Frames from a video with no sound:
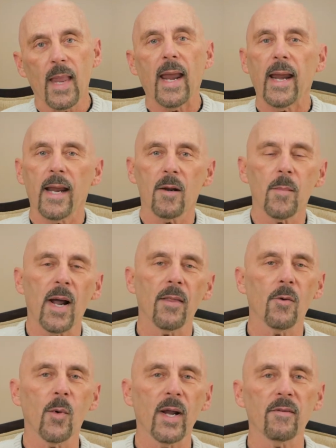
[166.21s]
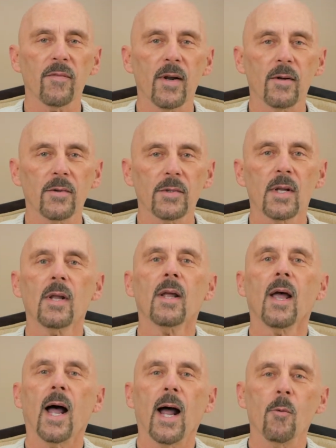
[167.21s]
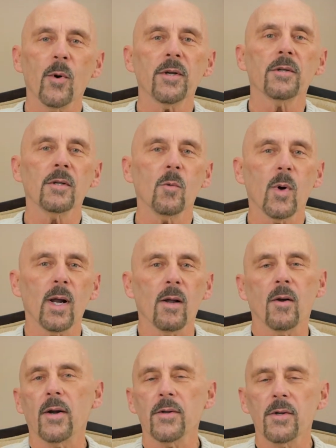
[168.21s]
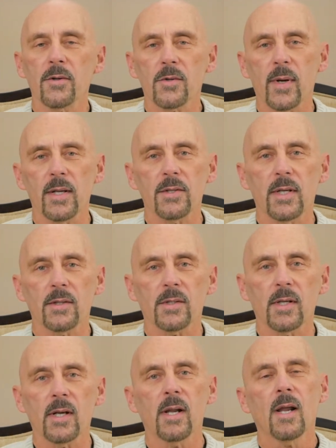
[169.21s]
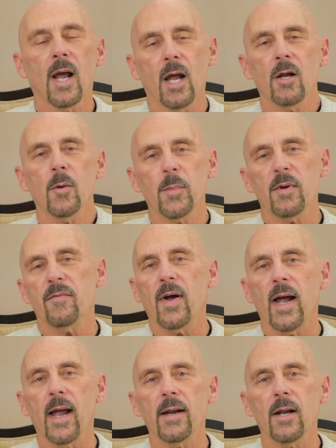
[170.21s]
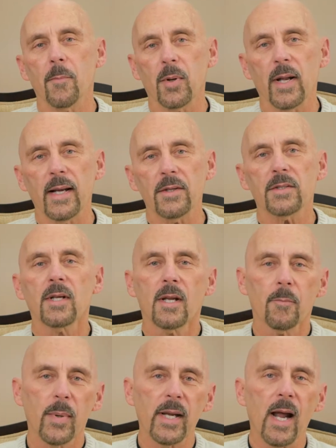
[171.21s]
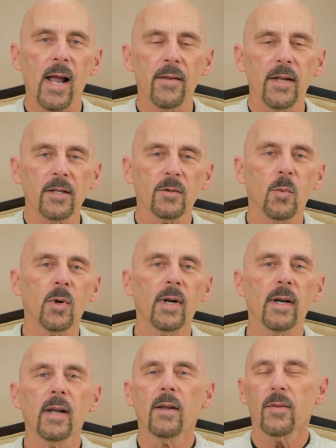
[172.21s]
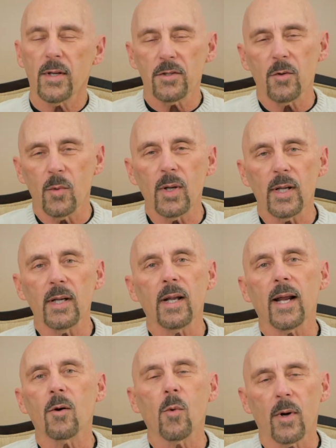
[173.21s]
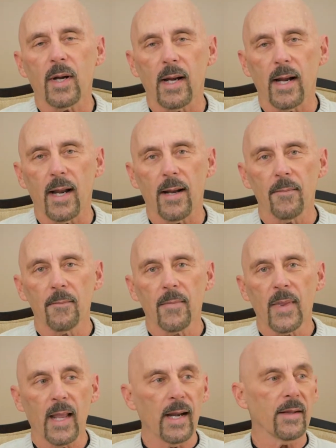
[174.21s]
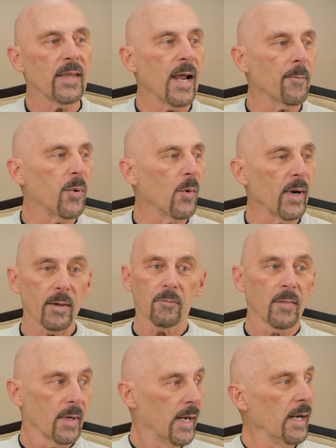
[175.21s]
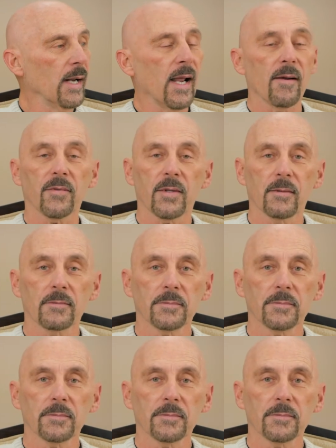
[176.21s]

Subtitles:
And by the way, folks, I wish you well on your transition. I hope you find a place beyond this one that you really like working at. And at that point, he left.